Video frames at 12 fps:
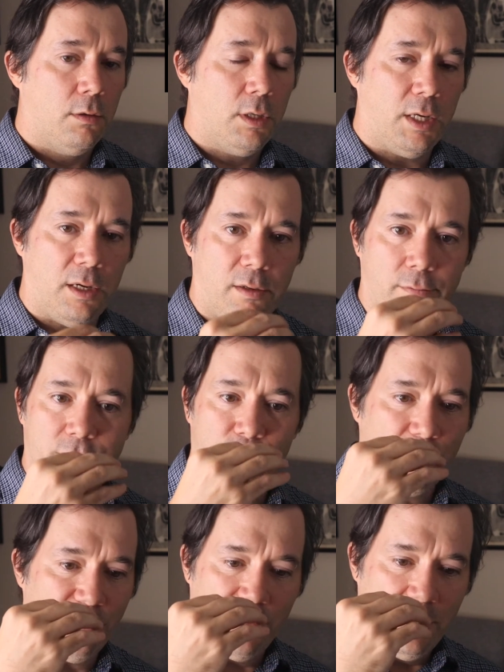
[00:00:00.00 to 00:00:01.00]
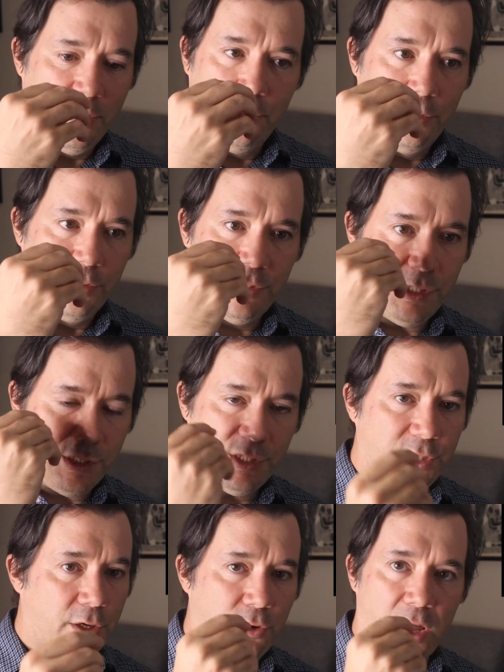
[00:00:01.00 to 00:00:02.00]
sort of
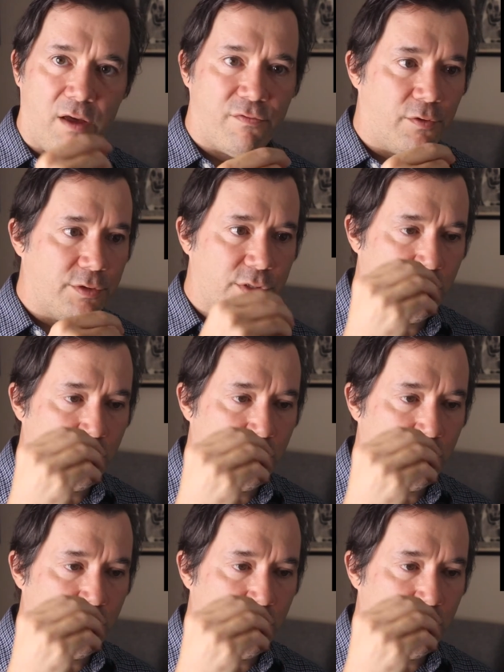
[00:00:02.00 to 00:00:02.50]
sincere efforts